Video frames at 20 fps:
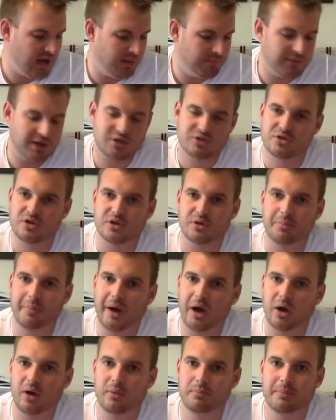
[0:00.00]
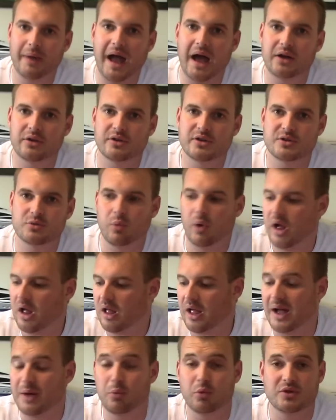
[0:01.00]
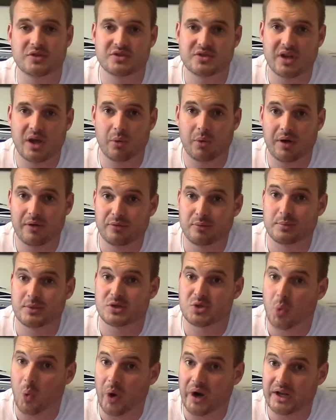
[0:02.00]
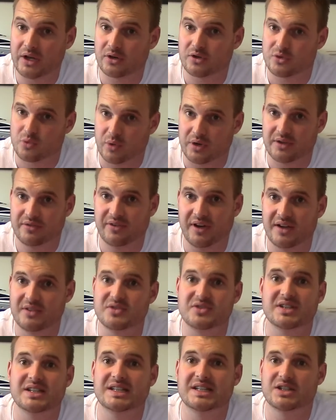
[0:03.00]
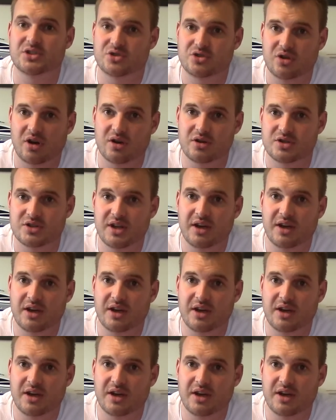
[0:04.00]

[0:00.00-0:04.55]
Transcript: Make sure you pair batteries well. I would stay away from a 20 or 25C discharge.